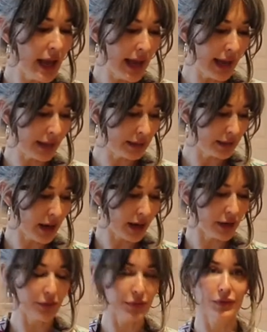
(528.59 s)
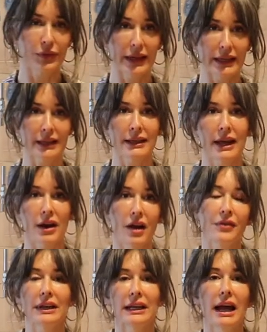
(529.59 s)
and kind of like get
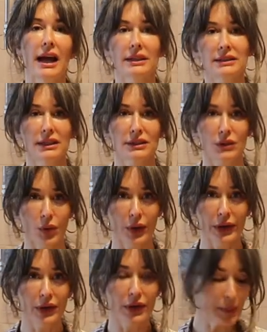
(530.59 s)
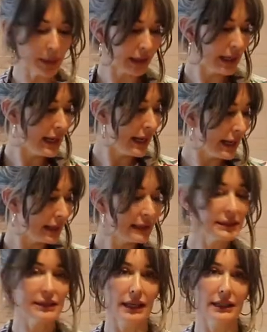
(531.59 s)
off any excess oil. But it
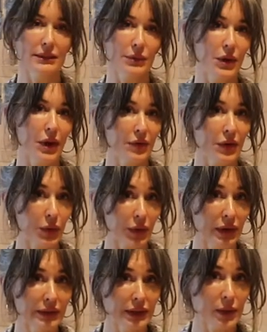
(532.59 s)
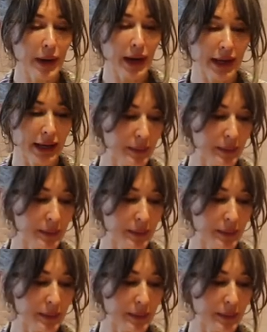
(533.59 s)
is nice when you have a grill nearby